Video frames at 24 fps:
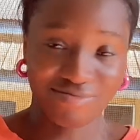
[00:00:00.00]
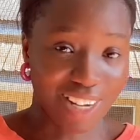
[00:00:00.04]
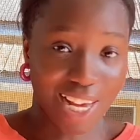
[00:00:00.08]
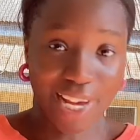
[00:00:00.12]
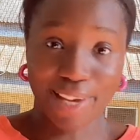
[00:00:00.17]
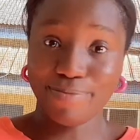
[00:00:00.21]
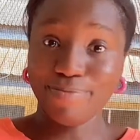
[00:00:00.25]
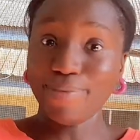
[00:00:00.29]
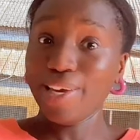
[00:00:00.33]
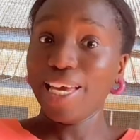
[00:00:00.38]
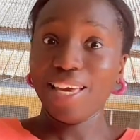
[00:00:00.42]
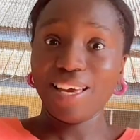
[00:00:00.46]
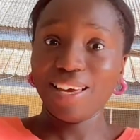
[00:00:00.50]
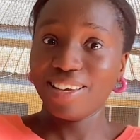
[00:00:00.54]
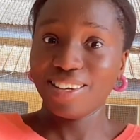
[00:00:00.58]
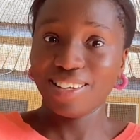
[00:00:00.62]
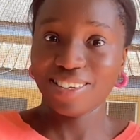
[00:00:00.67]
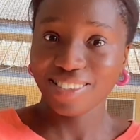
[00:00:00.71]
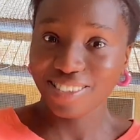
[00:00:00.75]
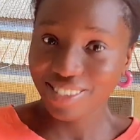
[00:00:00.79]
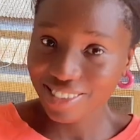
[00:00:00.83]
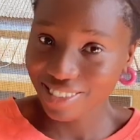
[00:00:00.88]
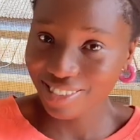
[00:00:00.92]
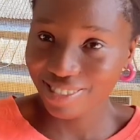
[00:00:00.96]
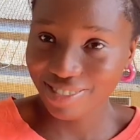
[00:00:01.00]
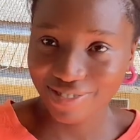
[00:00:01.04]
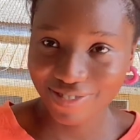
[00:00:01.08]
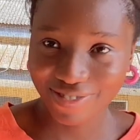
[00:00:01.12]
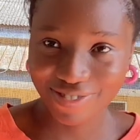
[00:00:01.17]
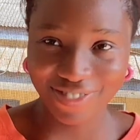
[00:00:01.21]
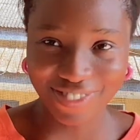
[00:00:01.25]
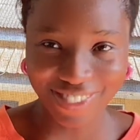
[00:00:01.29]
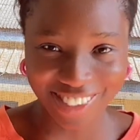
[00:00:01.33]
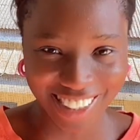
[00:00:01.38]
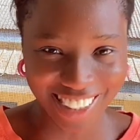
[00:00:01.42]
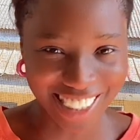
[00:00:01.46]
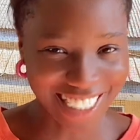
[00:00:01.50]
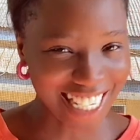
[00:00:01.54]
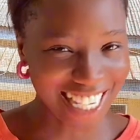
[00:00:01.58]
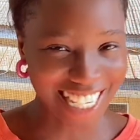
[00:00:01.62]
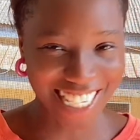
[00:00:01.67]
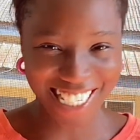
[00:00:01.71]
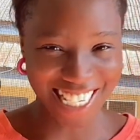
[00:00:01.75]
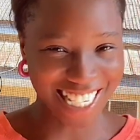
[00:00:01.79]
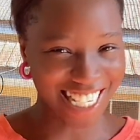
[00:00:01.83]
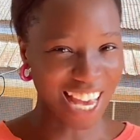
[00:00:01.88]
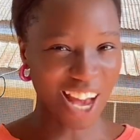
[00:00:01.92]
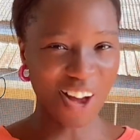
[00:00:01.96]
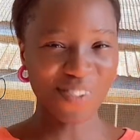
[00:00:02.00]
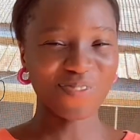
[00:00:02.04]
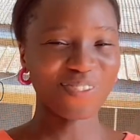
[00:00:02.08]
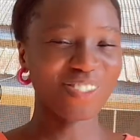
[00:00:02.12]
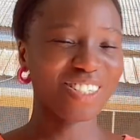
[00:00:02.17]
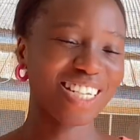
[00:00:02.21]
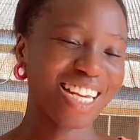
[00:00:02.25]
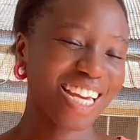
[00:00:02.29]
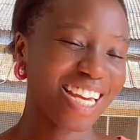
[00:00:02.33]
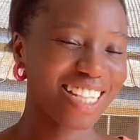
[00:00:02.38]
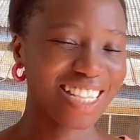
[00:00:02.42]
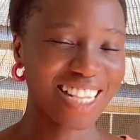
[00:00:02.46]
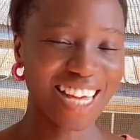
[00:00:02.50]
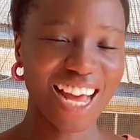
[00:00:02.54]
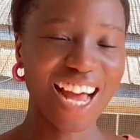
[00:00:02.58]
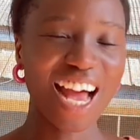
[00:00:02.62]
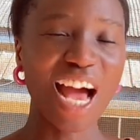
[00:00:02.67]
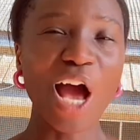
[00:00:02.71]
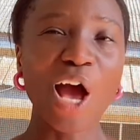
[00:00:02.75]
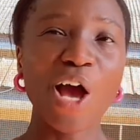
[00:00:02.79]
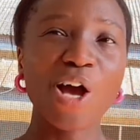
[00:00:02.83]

I mean, it just happened like that.